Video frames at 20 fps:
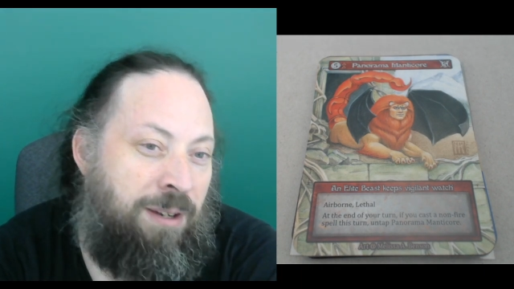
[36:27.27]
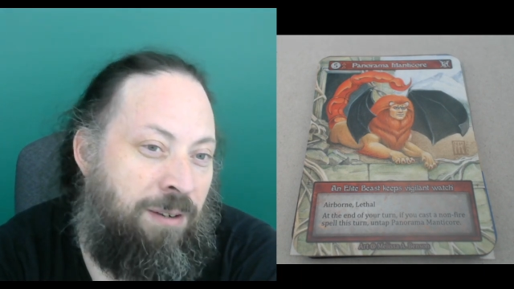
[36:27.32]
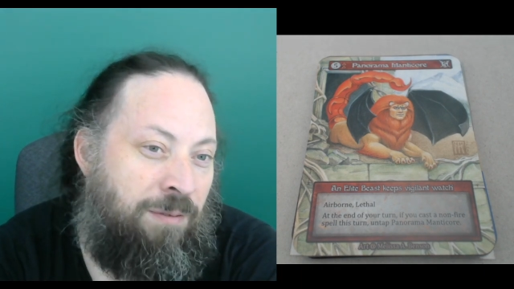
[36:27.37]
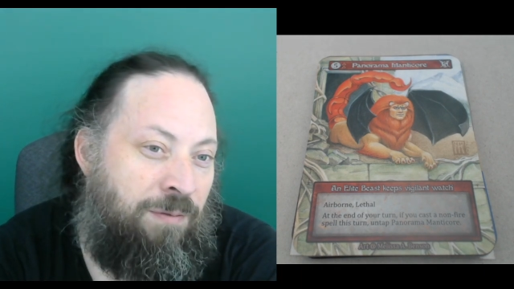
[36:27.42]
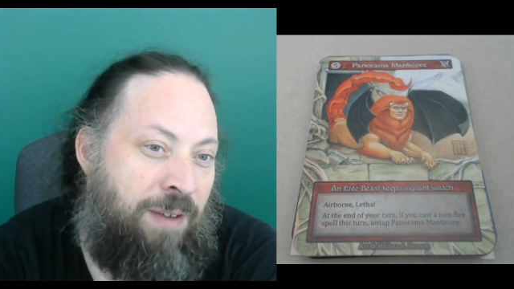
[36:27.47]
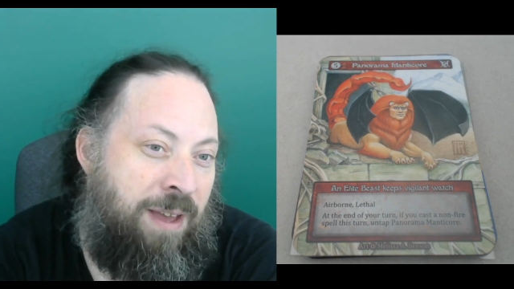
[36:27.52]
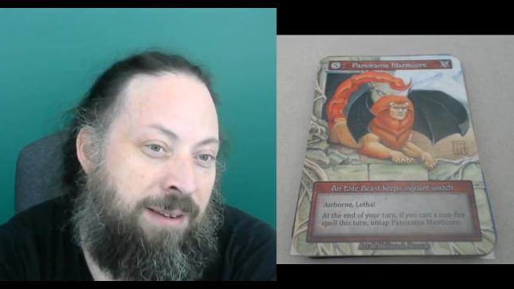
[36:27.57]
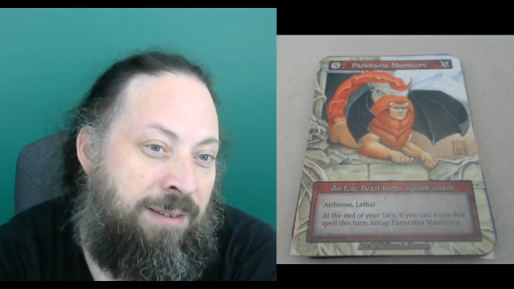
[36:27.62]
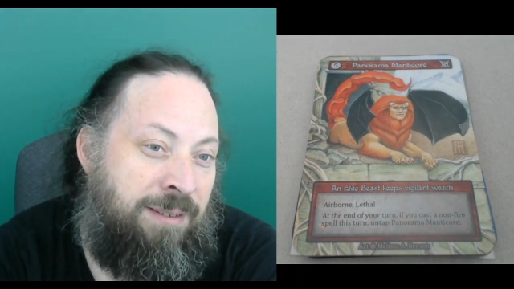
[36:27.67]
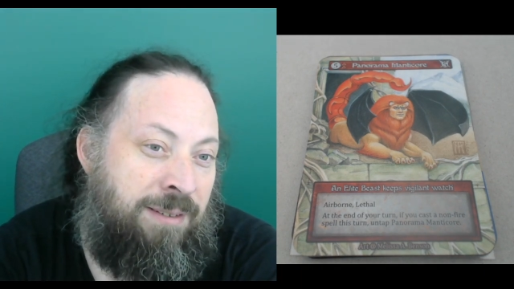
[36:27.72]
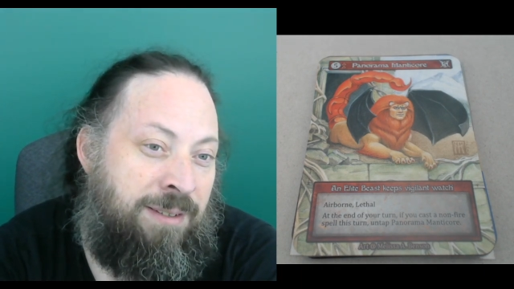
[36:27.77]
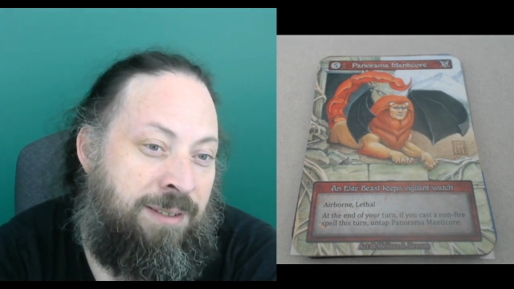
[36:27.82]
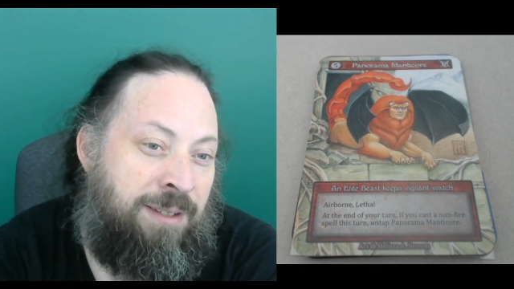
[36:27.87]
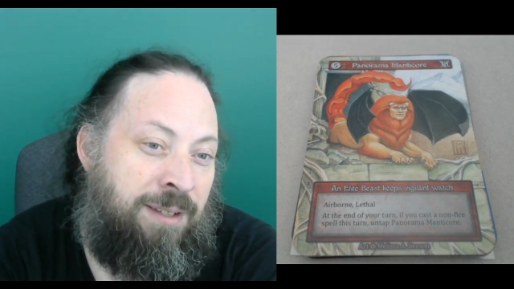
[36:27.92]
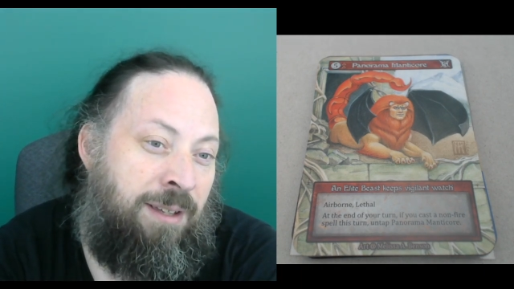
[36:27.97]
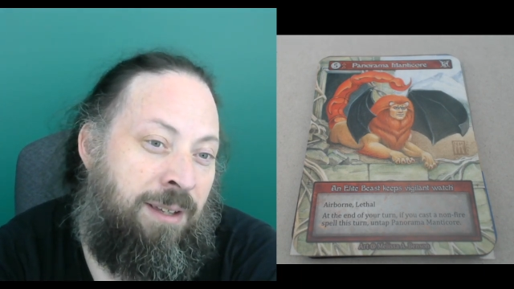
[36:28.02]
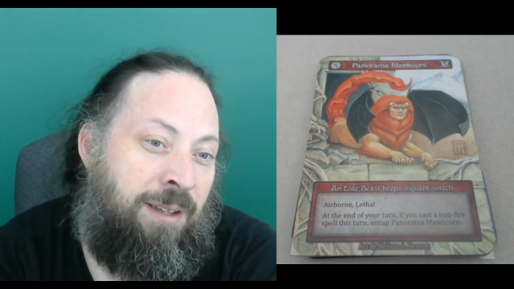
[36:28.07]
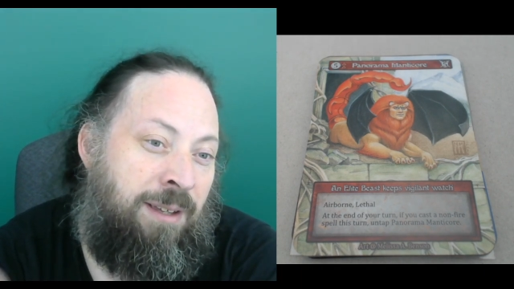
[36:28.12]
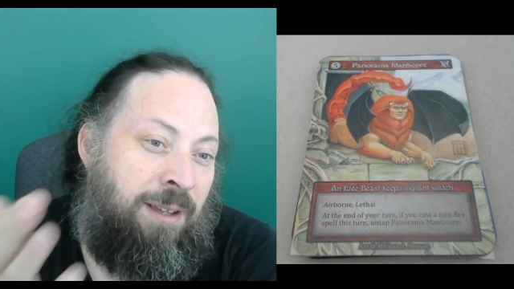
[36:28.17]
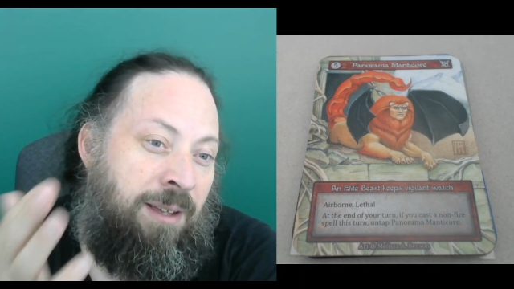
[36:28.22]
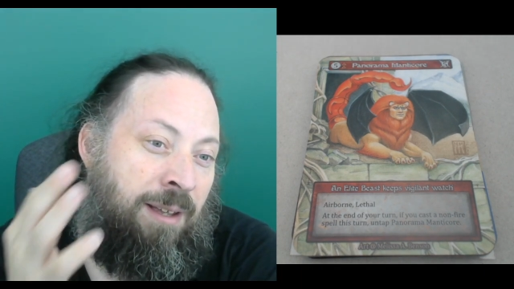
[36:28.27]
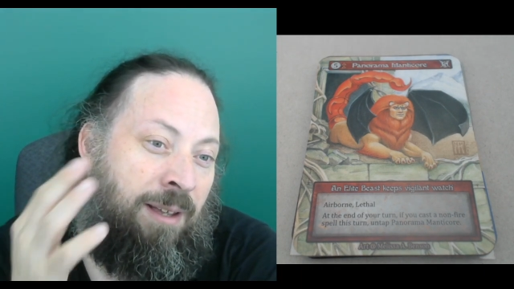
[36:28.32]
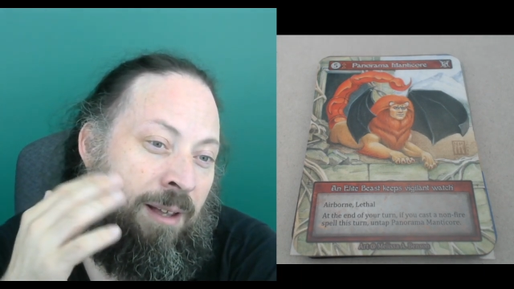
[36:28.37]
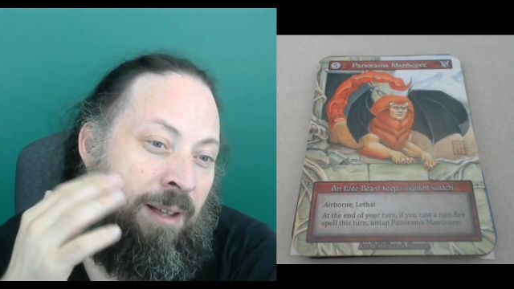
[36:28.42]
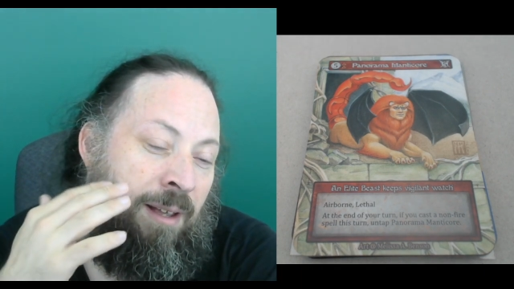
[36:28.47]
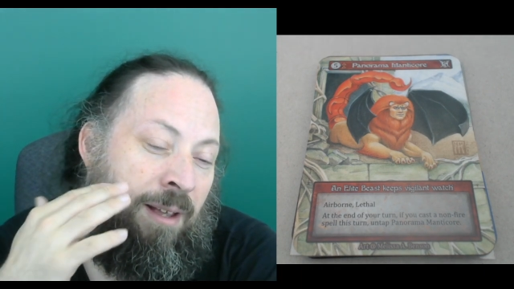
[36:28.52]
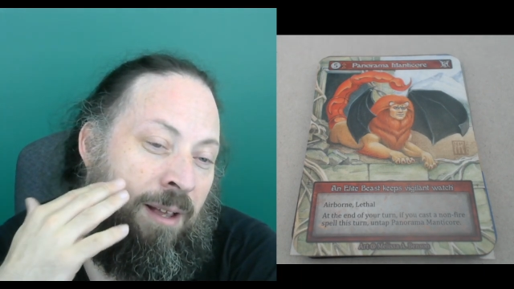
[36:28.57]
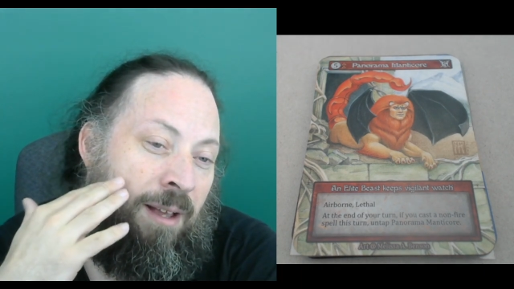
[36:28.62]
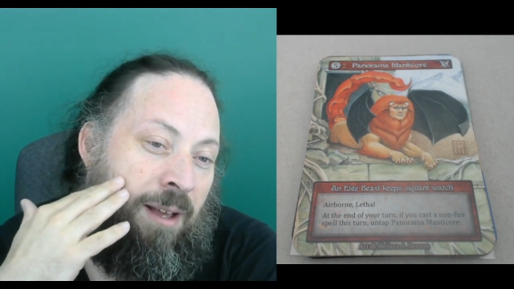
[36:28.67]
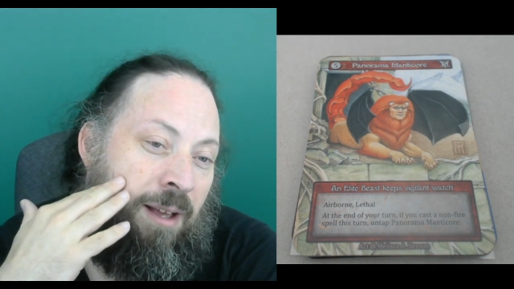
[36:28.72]
defend
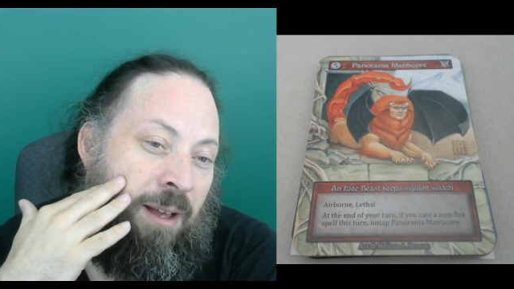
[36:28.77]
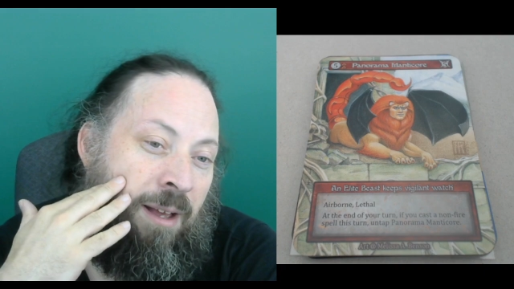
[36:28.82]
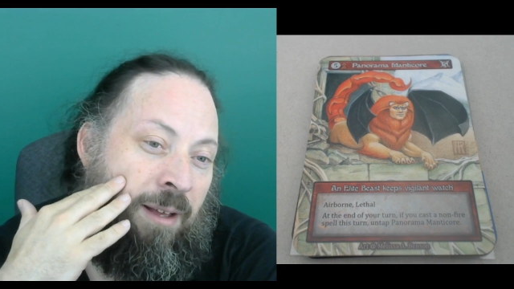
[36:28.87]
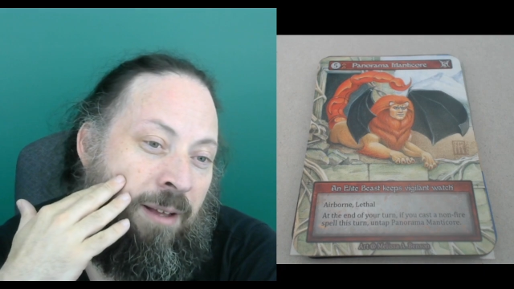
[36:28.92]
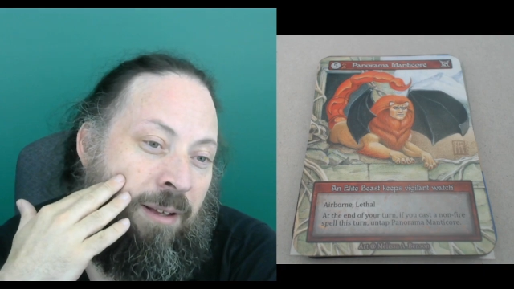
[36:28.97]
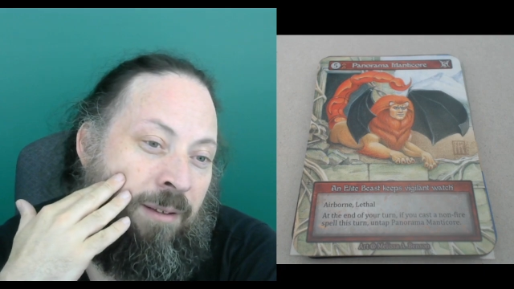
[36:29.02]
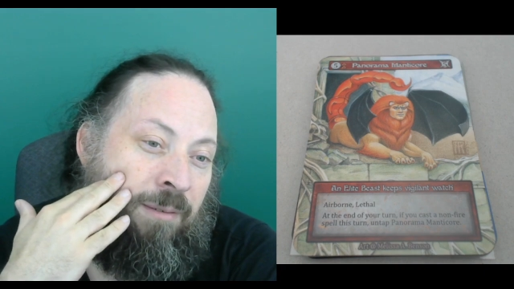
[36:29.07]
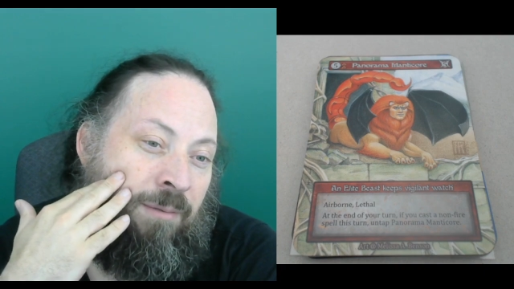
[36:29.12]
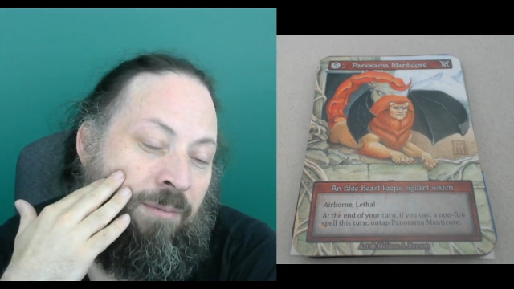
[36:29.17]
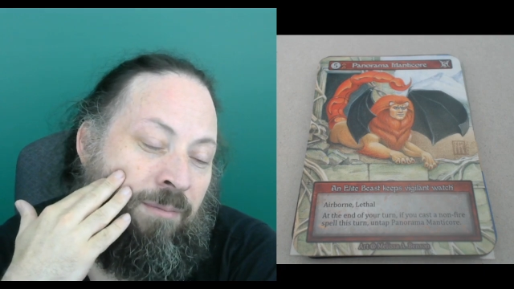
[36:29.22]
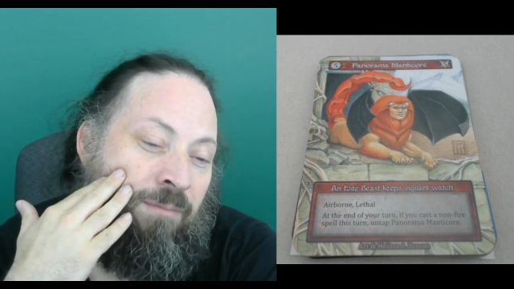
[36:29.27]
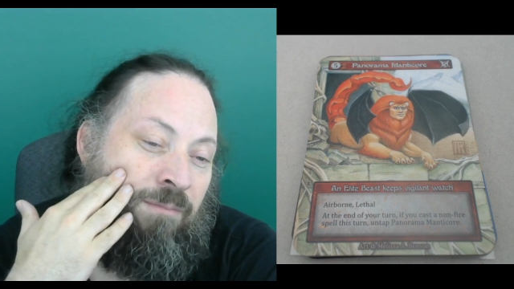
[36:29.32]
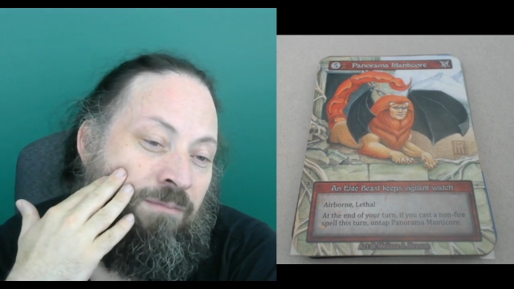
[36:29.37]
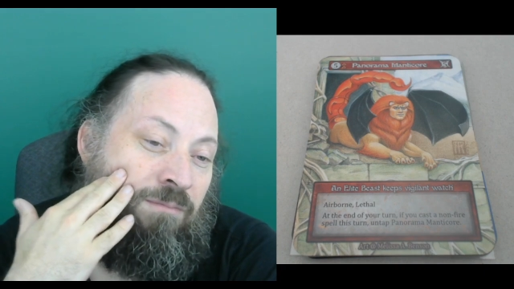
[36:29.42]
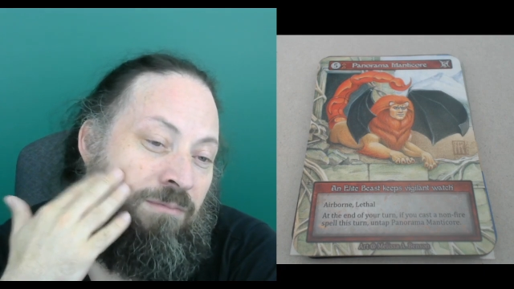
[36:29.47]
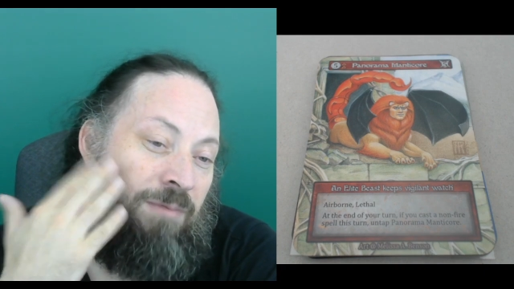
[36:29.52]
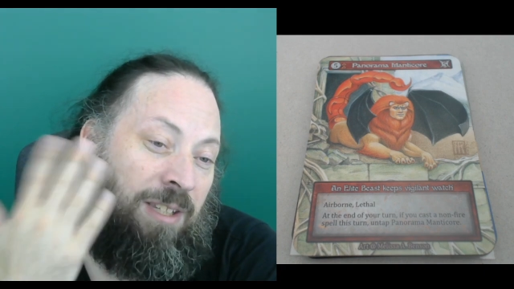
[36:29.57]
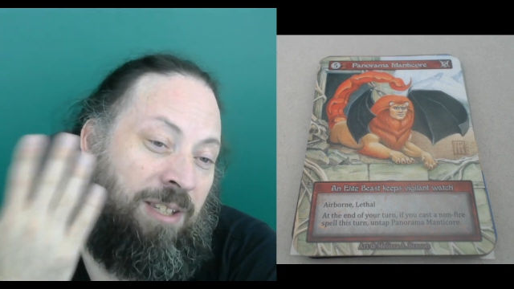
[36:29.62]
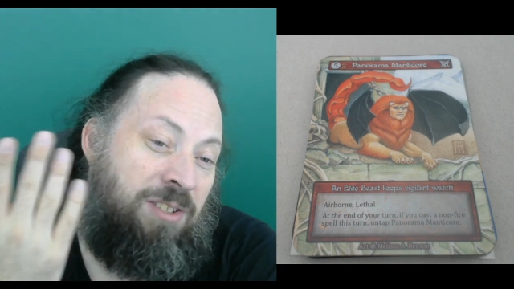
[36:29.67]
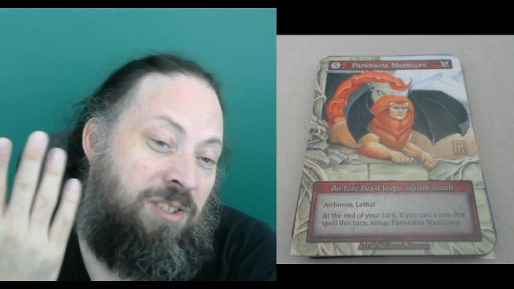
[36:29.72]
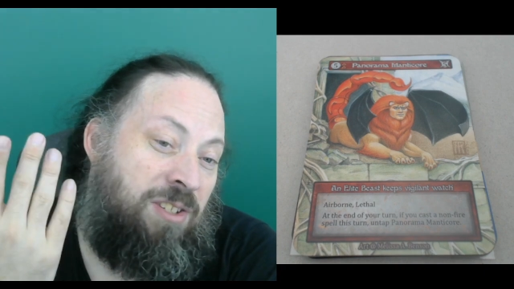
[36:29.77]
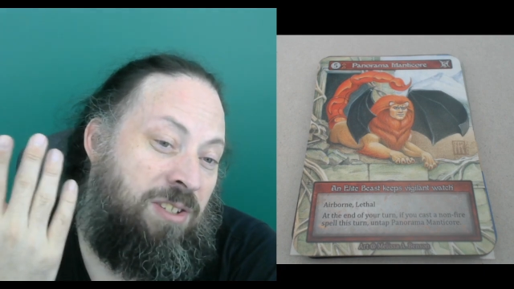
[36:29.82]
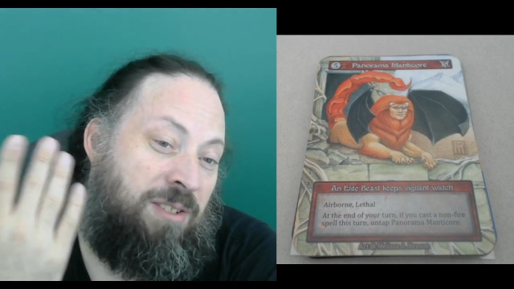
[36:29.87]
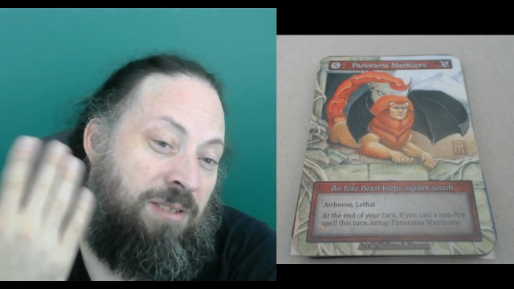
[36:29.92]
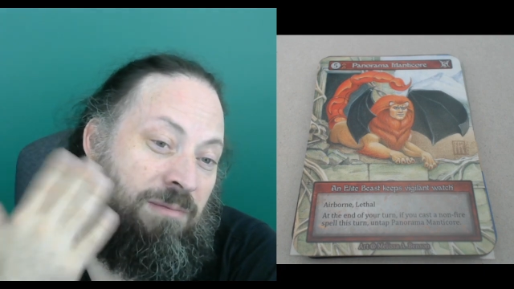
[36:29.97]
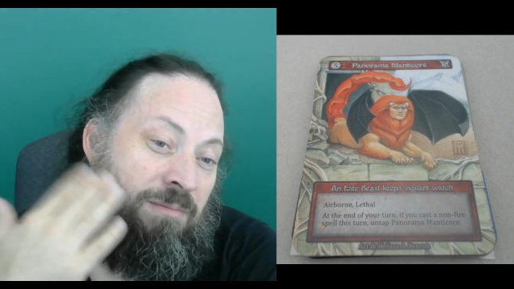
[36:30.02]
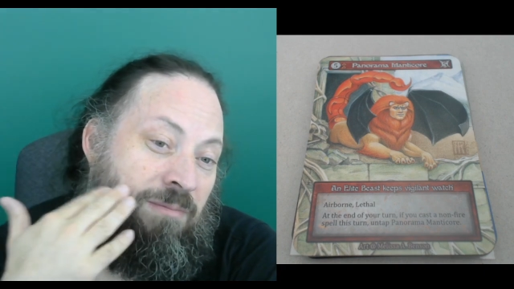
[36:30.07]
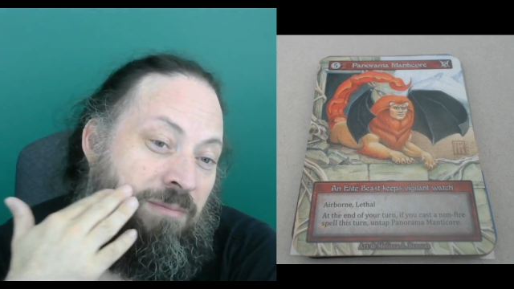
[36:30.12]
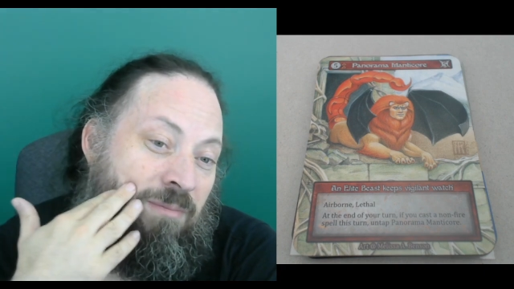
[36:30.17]
um, is just